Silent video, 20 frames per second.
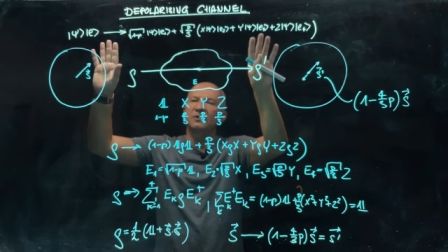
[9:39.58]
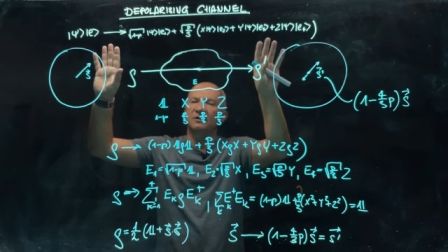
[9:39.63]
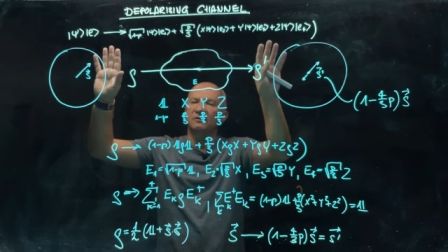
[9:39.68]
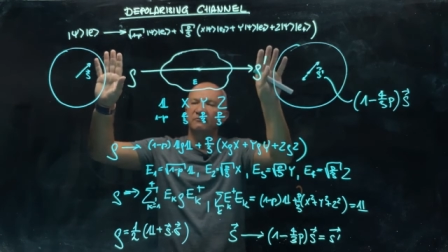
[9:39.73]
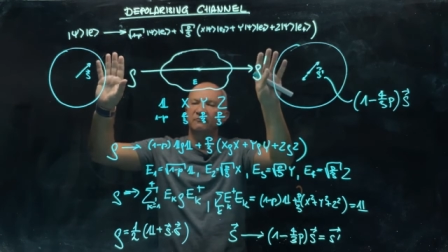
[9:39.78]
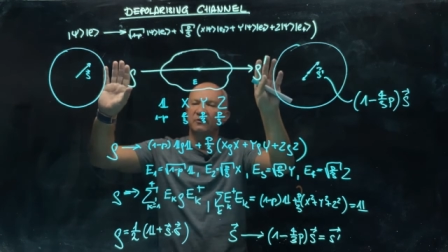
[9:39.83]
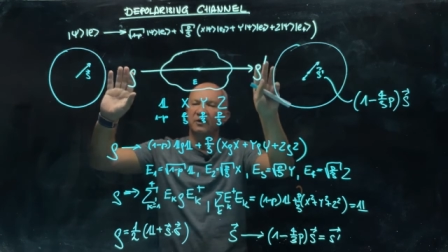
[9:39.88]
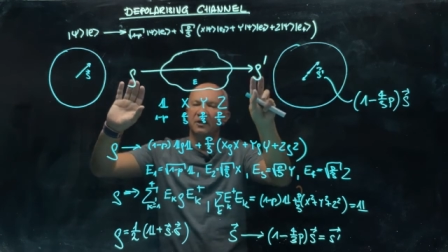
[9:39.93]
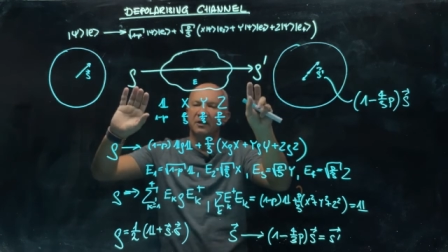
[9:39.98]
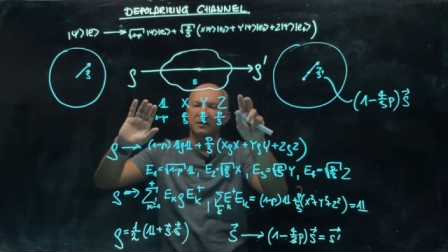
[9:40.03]

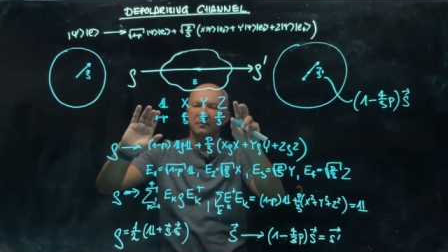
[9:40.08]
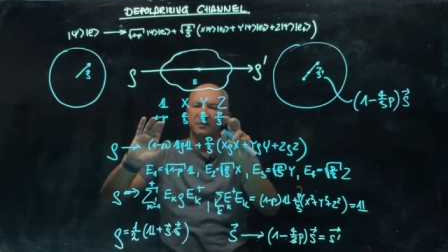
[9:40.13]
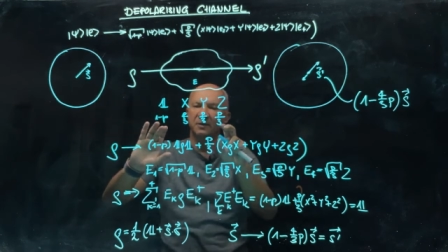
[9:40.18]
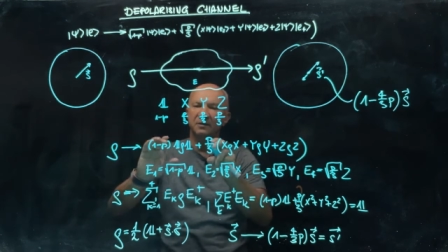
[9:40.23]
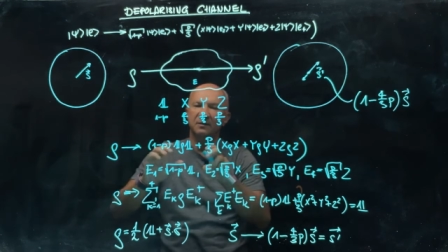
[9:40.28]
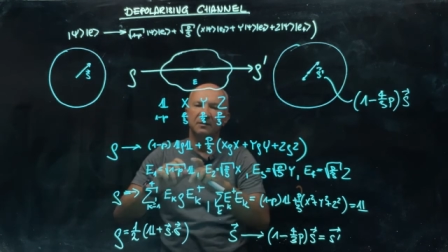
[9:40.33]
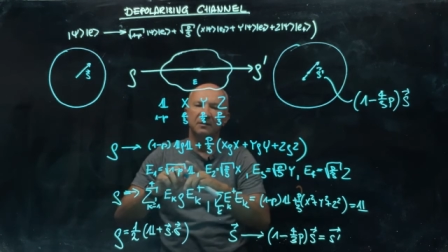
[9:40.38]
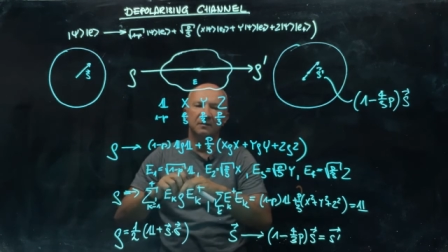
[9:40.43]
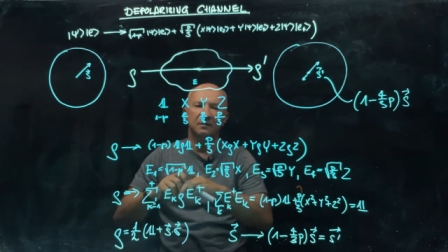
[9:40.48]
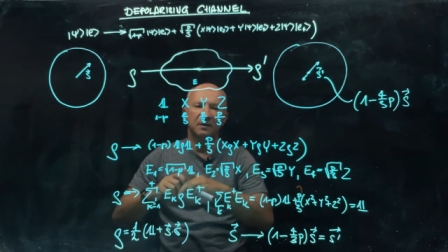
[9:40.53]

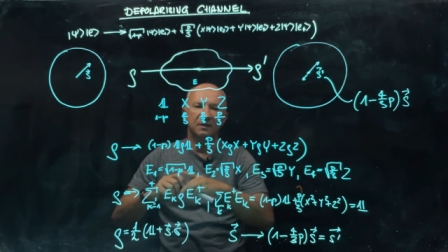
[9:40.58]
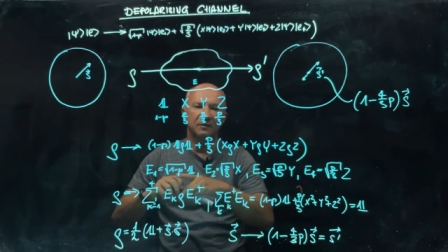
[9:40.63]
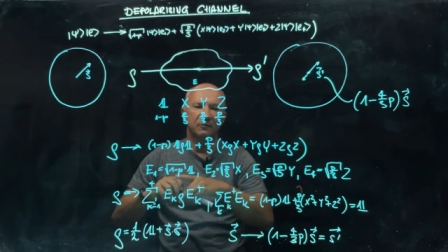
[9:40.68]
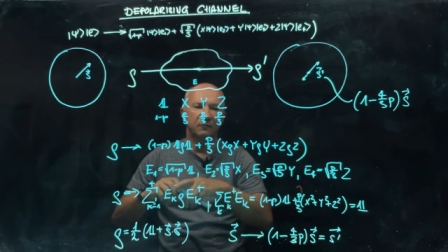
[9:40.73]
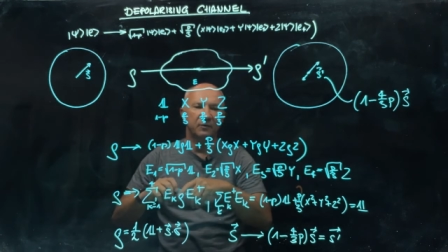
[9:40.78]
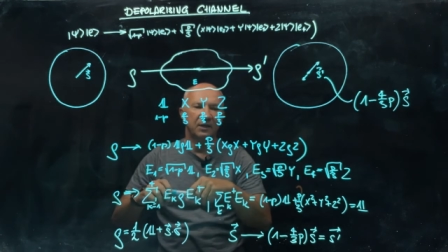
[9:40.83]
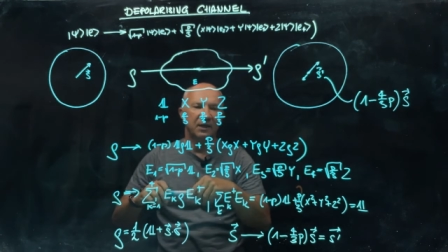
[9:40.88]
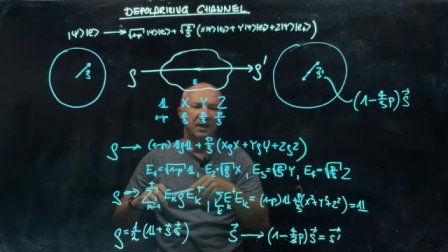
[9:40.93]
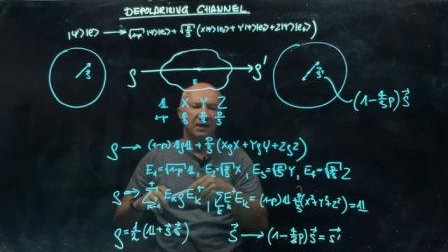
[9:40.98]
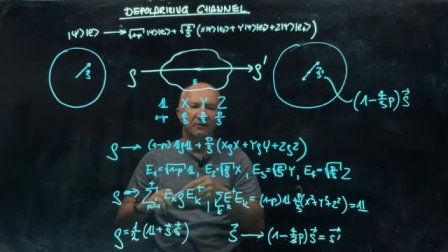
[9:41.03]
environment, then
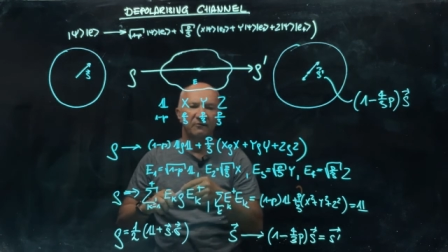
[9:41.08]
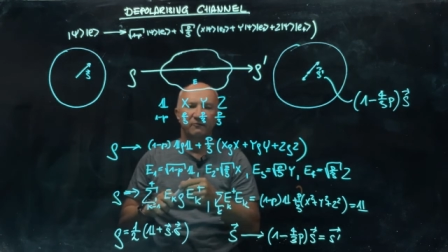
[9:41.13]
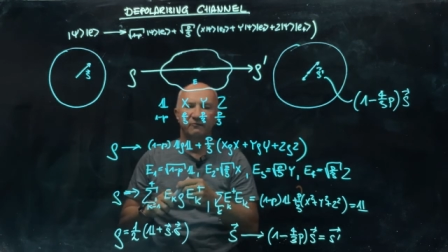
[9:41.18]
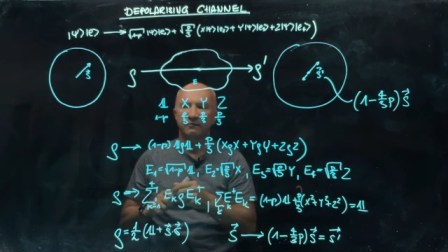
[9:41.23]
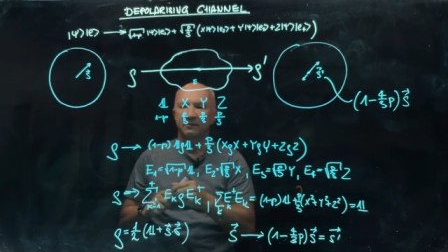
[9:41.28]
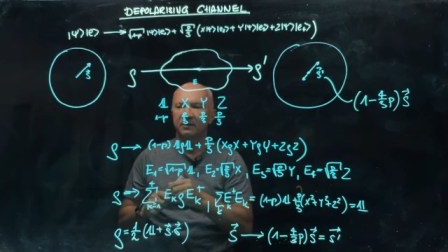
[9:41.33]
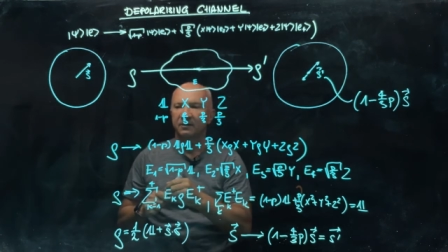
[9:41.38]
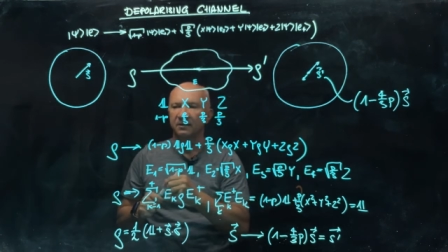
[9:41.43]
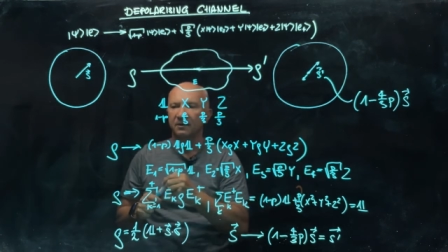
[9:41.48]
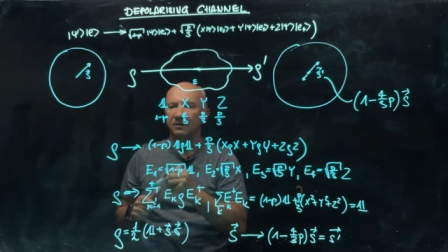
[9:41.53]
we have
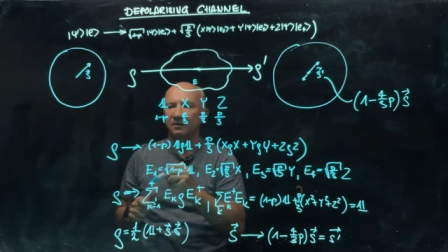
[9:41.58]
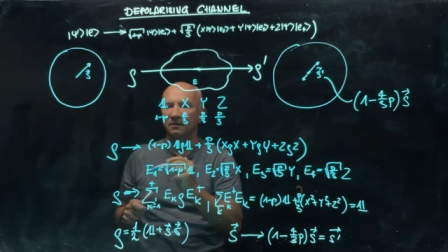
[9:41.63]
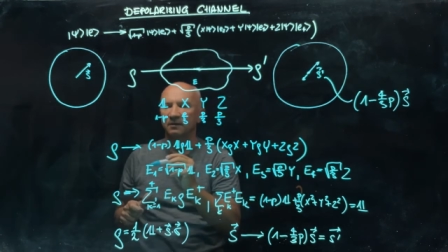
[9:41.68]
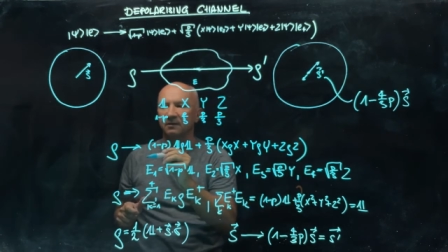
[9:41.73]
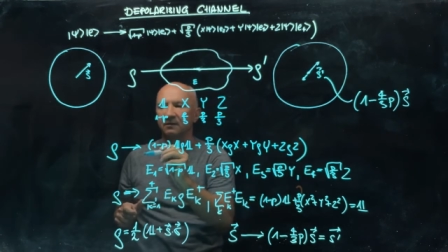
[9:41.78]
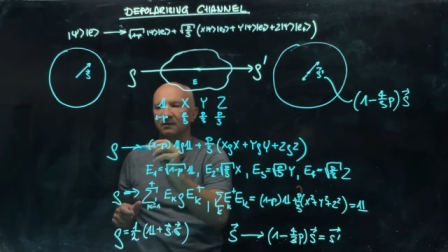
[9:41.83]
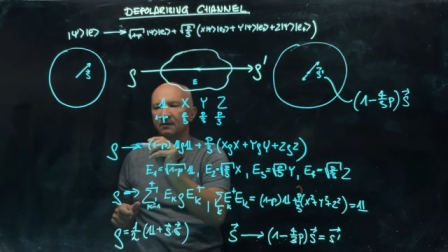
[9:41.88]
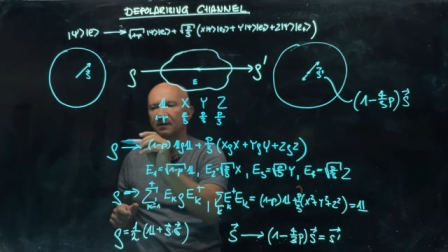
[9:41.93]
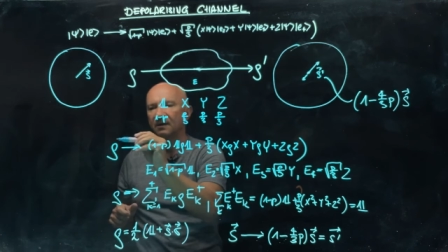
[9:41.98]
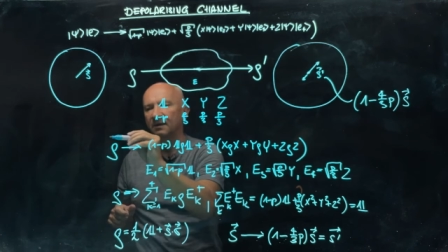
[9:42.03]

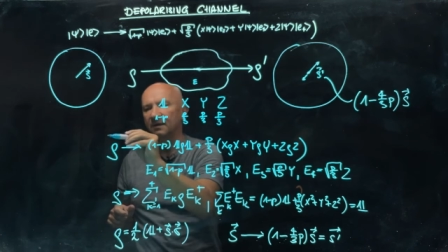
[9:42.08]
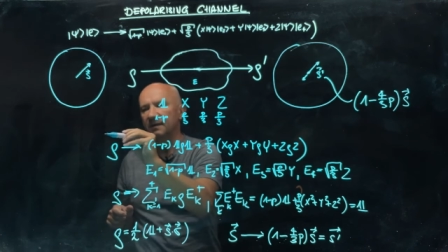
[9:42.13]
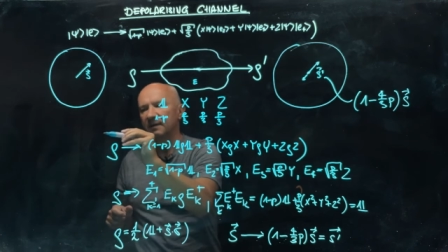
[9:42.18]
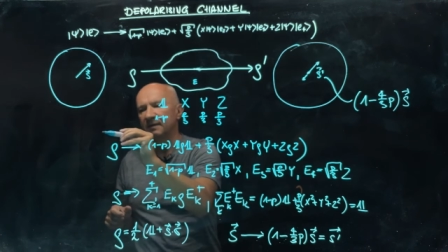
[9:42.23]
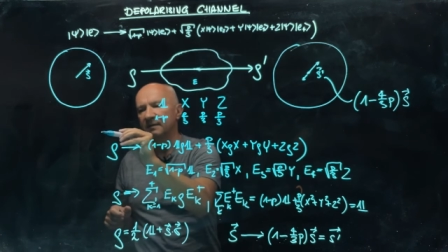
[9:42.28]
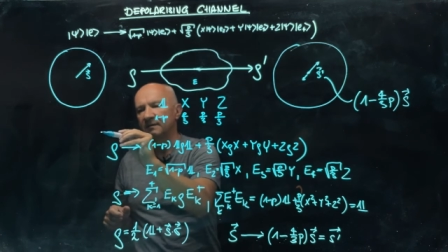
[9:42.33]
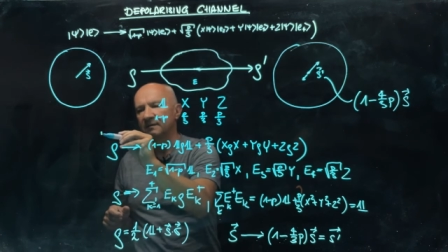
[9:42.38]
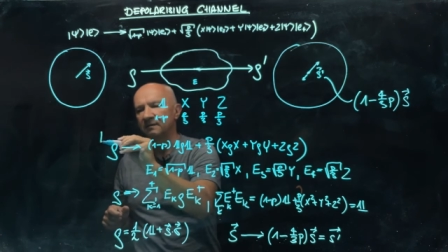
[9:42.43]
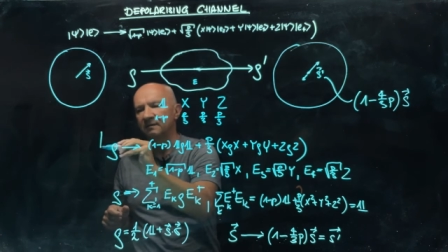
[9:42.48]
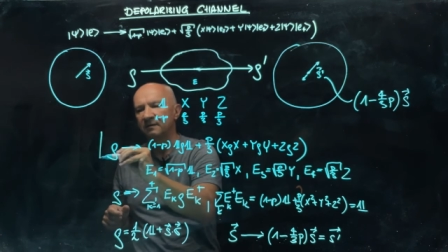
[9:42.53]

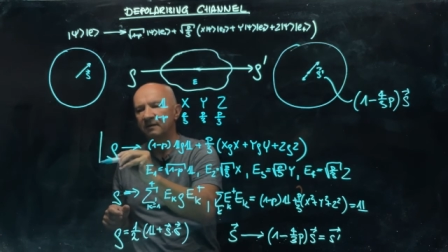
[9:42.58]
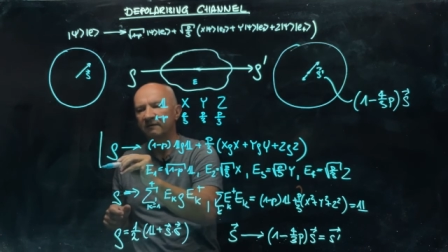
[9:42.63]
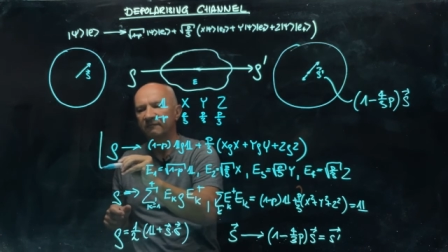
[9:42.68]
the